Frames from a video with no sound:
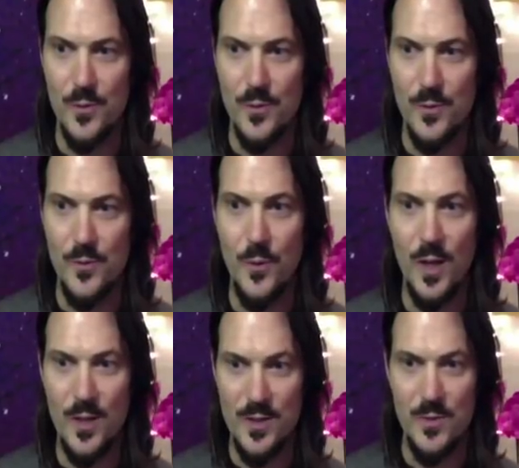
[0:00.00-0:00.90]
for
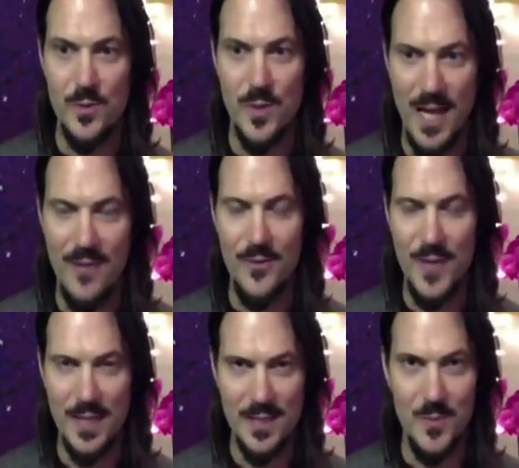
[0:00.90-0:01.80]
it to have
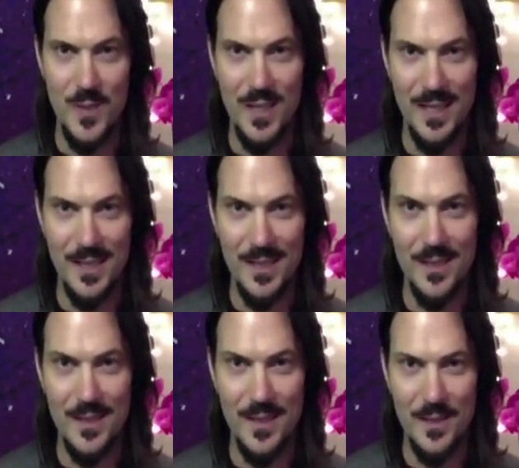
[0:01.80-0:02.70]
affected me in a
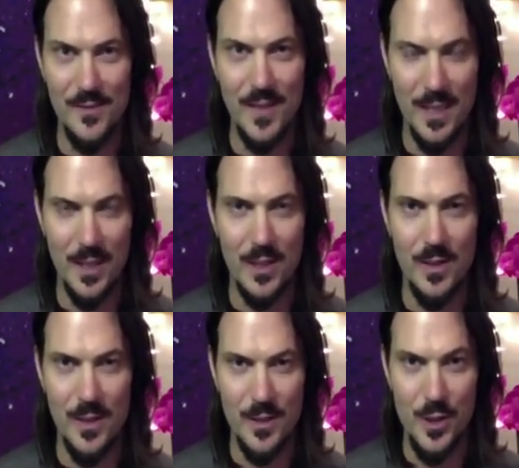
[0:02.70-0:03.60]
in like
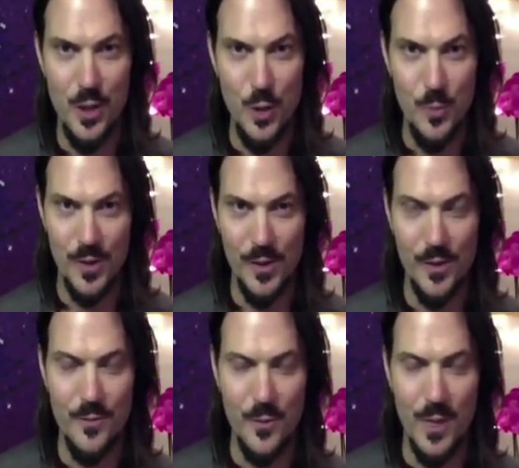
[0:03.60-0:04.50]
a, in a
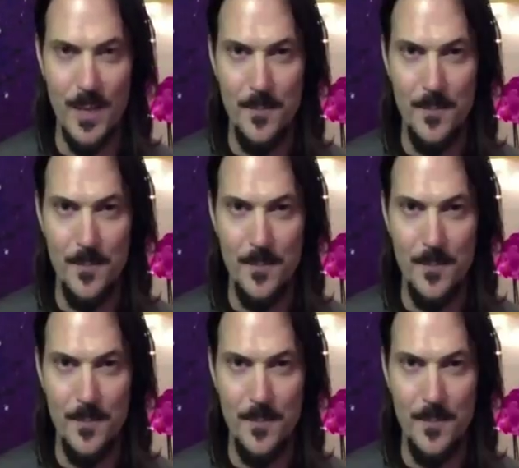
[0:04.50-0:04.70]
cumulative way.